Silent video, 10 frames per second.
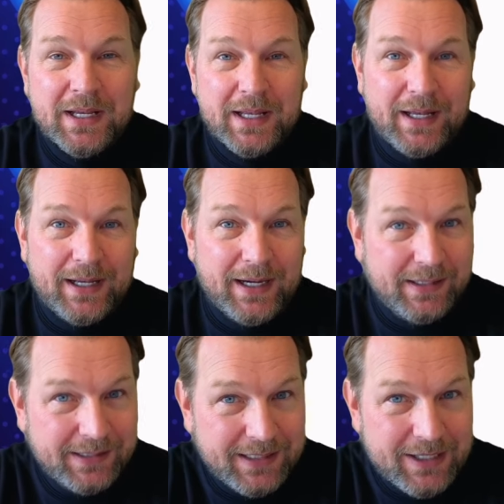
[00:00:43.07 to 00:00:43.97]
And in
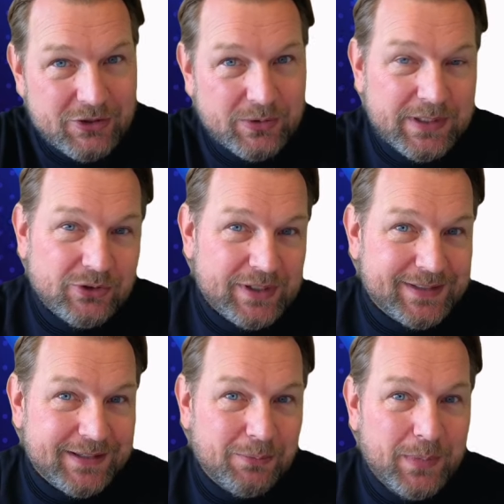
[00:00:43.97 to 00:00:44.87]
case you're interested,
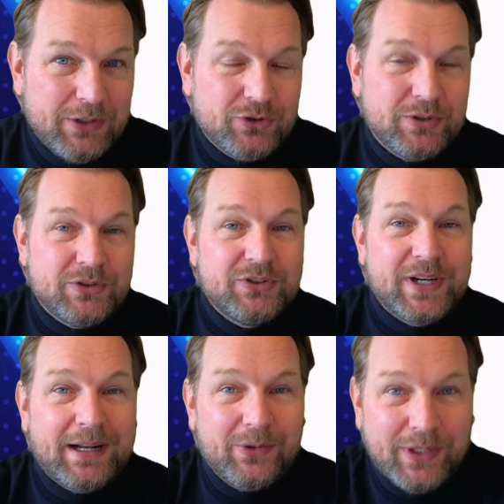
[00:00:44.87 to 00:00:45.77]
make sure to check
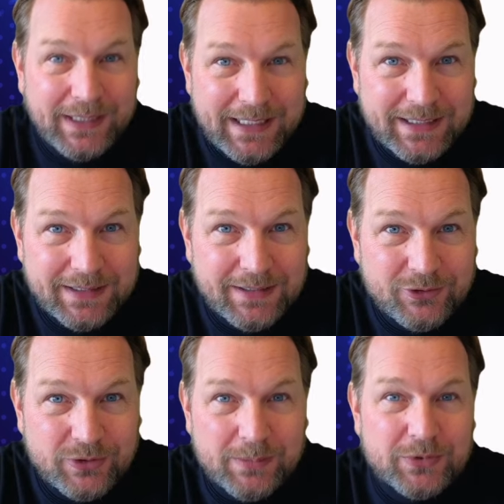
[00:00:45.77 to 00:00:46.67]
out the link in the
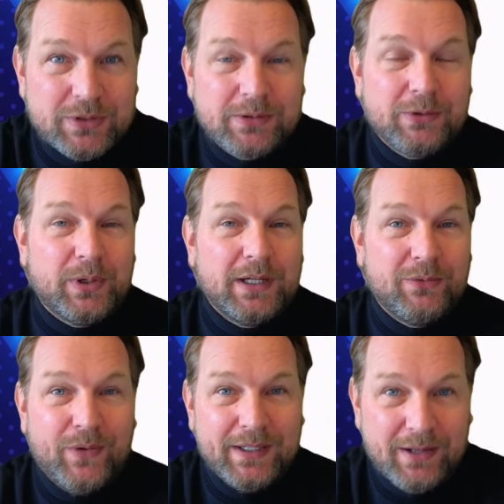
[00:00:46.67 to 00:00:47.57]
description where you can
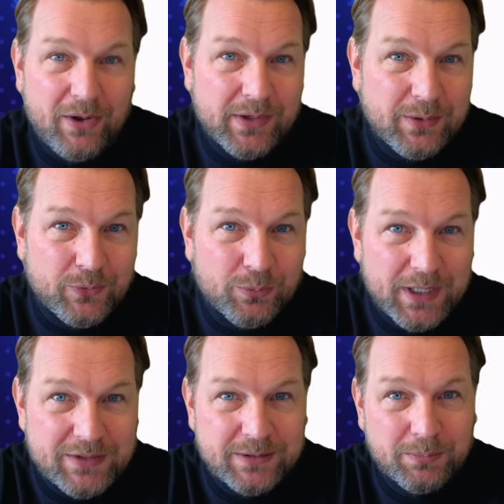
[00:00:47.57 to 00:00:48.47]
find all the
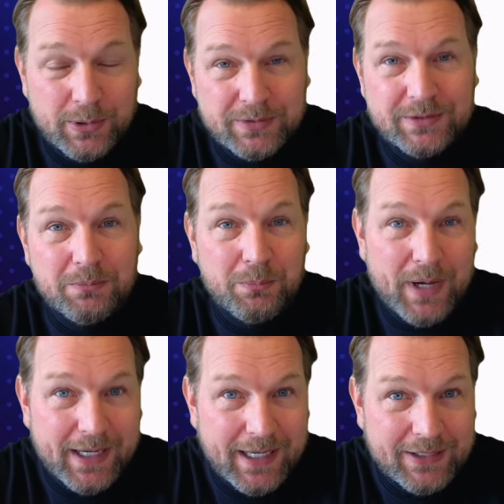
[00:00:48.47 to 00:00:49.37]
information plus
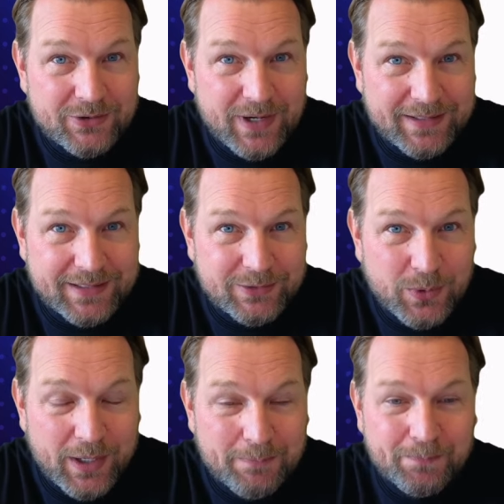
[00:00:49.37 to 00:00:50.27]
my extras as well.